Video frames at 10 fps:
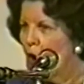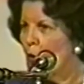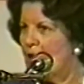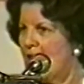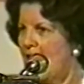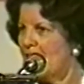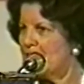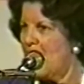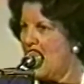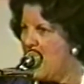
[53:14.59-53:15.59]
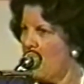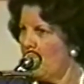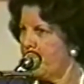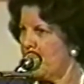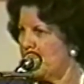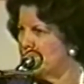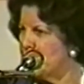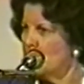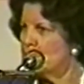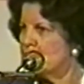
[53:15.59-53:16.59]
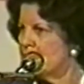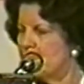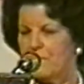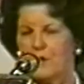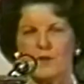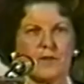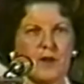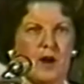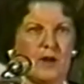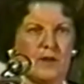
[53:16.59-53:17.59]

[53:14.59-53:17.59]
without a healthy dose of the fear of God.